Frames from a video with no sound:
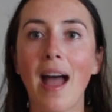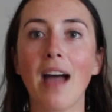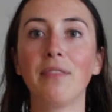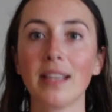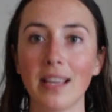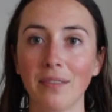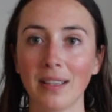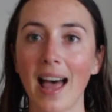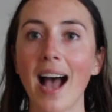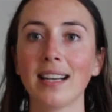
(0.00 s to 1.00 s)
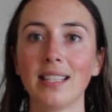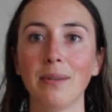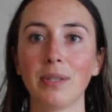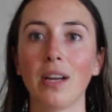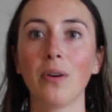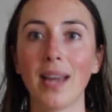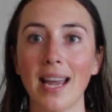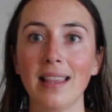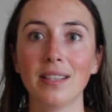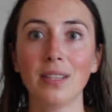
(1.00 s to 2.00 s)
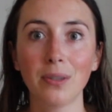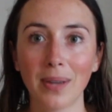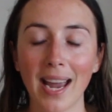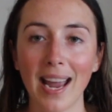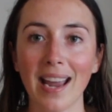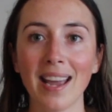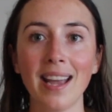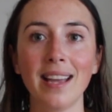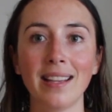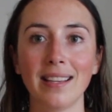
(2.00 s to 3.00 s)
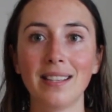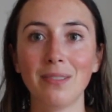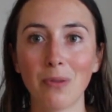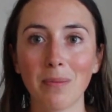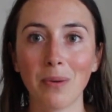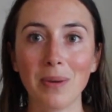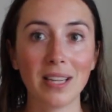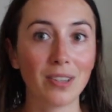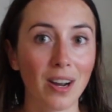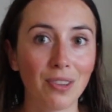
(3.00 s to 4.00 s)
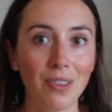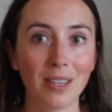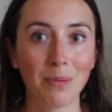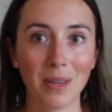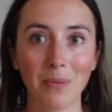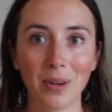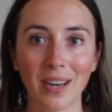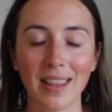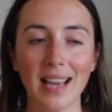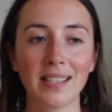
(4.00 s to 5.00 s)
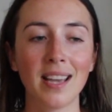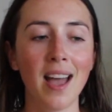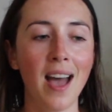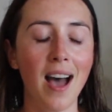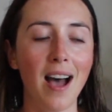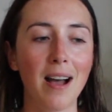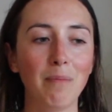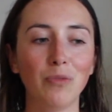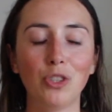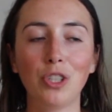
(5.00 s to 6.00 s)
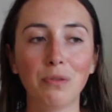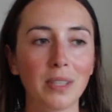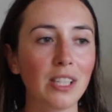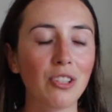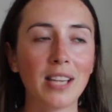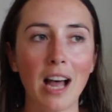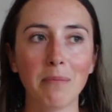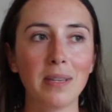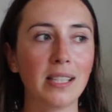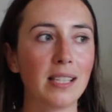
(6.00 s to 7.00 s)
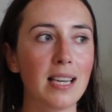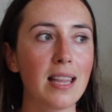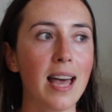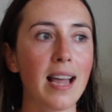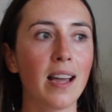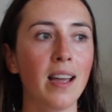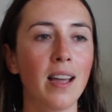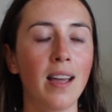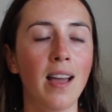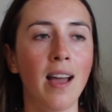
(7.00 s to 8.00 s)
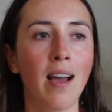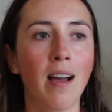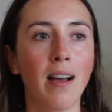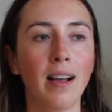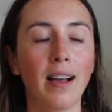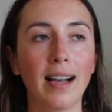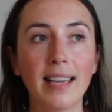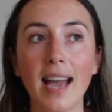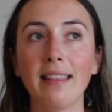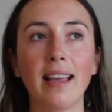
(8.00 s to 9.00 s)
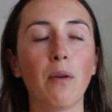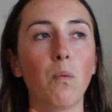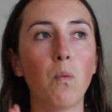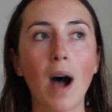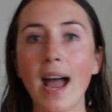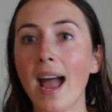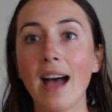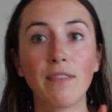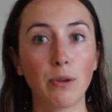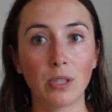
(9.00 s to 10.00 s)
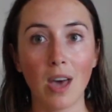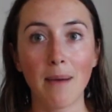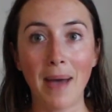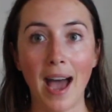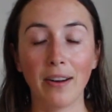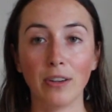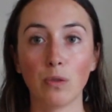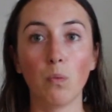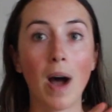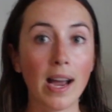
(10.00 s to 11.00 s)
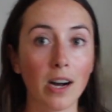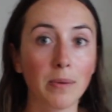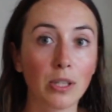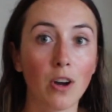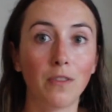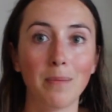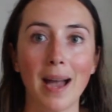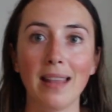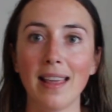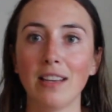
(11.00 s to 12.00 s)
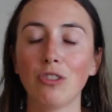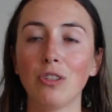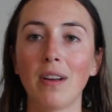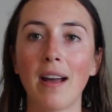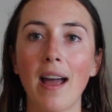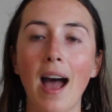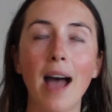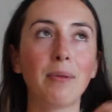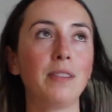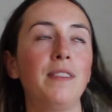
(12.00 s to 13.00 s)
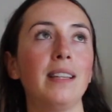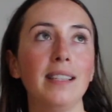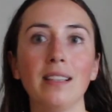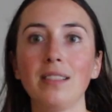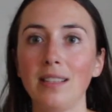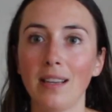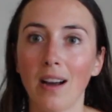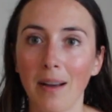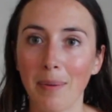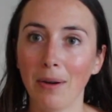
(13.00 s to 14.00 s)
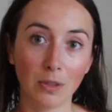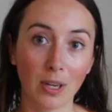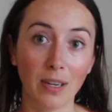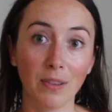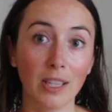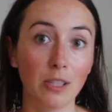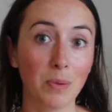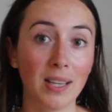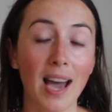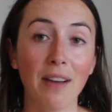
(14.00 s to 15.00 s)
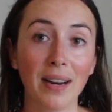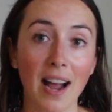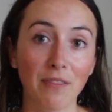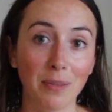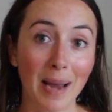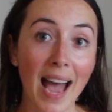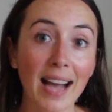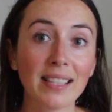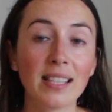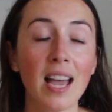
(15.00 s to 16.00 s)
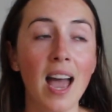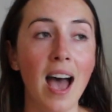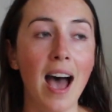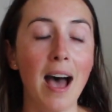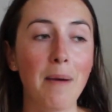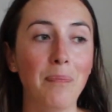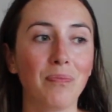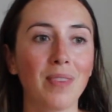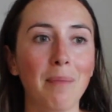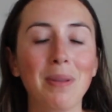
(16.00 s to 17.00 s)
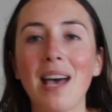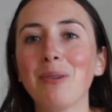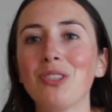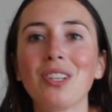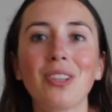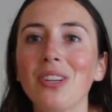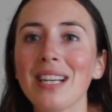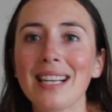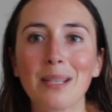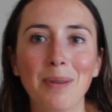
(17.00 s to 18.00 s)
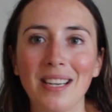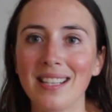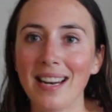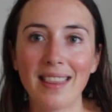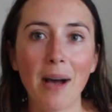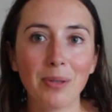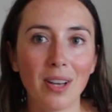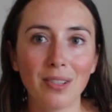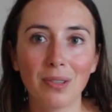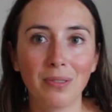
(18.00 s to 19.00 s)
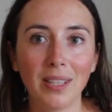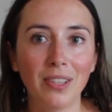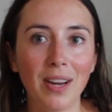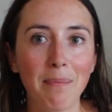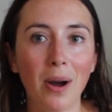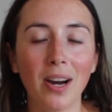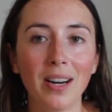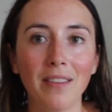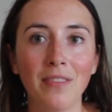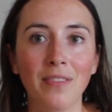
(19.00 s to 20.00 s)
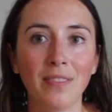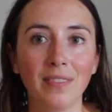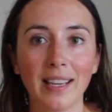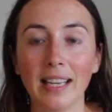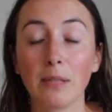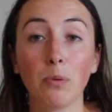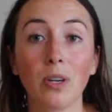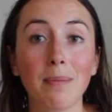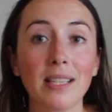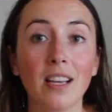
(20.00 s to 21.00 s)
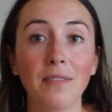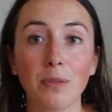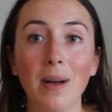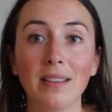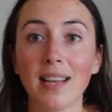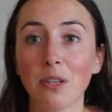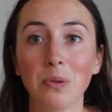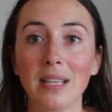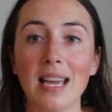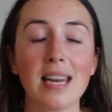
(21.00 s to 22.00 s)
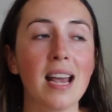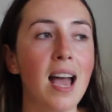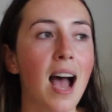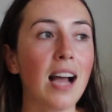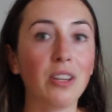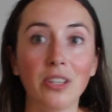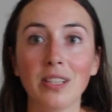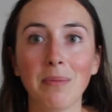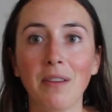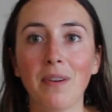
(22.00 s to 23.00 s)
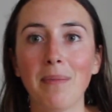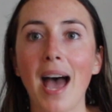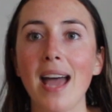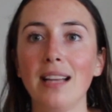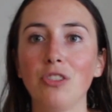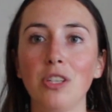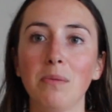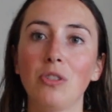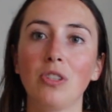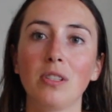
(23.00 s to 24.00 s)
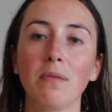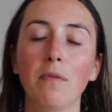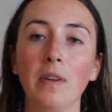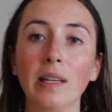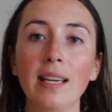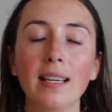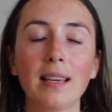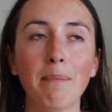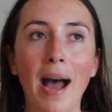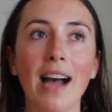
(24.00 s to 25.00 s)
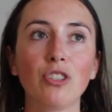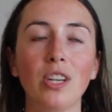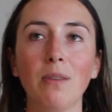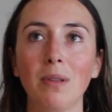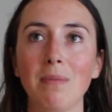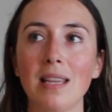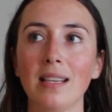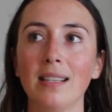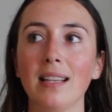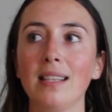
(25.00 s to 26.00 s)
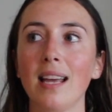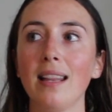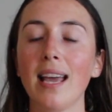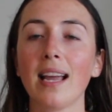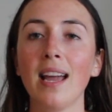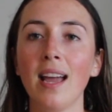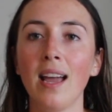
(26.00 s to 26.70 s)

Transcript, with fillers: everything relaxed, and it was like, okay, this is okay. This is normal. We can talk through this. We can work on this. Um, she really just helped me see, like, again, like why I had those thought patterns, why I always go for men. Like, I was feeling guilty about starting a relationship with a guy right after my ex. Um, but that was just a learning experience, and that was also a really great part of like exploring myself as well sexually, and I learned something from that. And she was just really compassionate with me in the sense that, like,